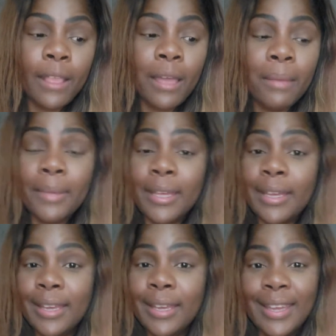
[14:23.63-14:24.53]

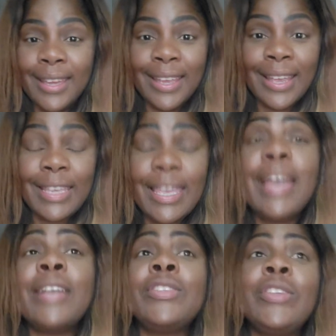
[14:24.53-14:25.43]
But
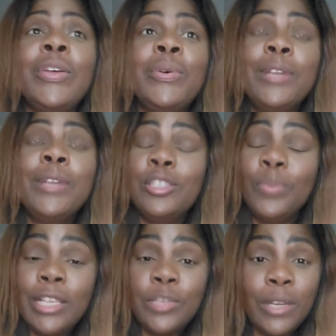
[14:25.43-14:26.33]
yeah, so
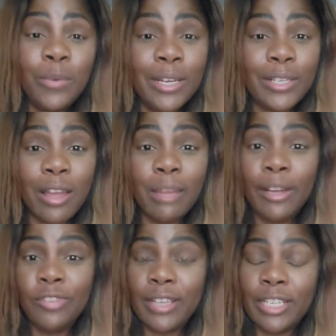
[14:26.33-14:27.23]
2021 is all
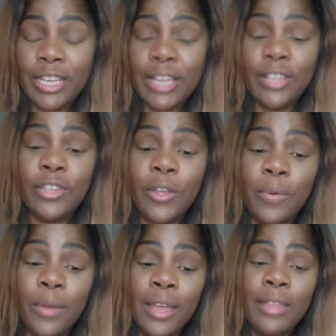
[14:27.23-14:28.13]
about drastic change. So
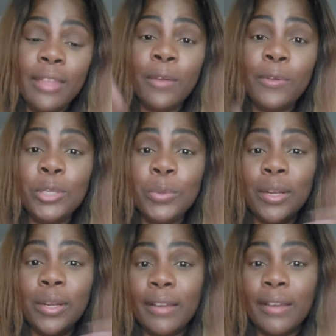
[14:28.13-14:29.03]
those who are
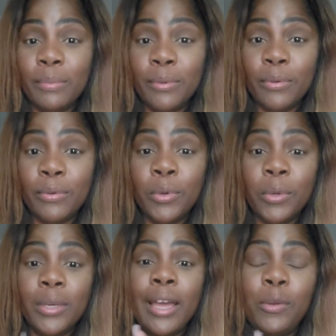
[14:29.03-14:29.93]
comfortable, who are
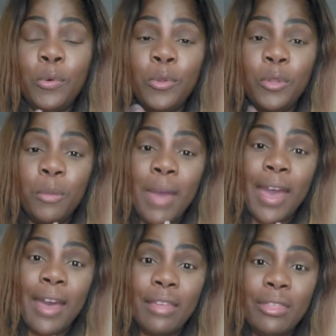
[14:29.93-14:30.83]
not on their
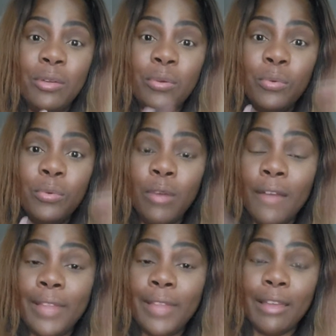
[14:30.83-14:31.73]
path, who
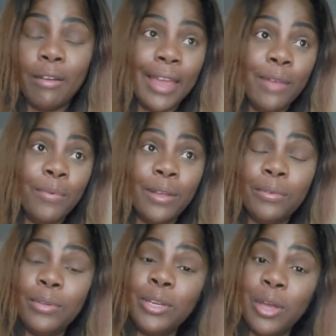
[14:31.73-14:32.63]
have like, okay,
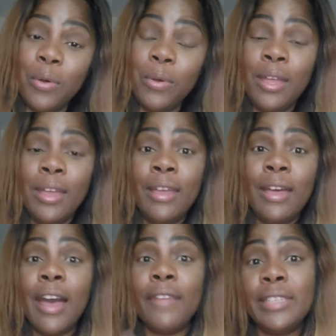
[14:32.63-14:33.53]
well, you know,
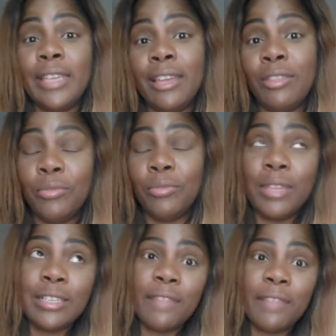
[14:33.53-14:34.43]
I've skipped through
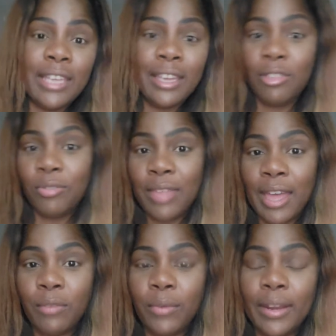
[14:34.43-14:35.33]
this, I've skipped through
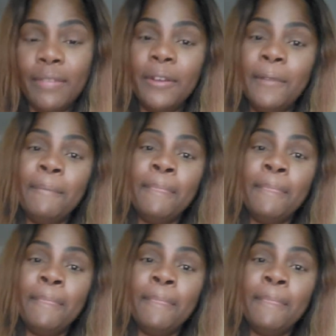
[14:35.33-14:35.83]
that, or whatever.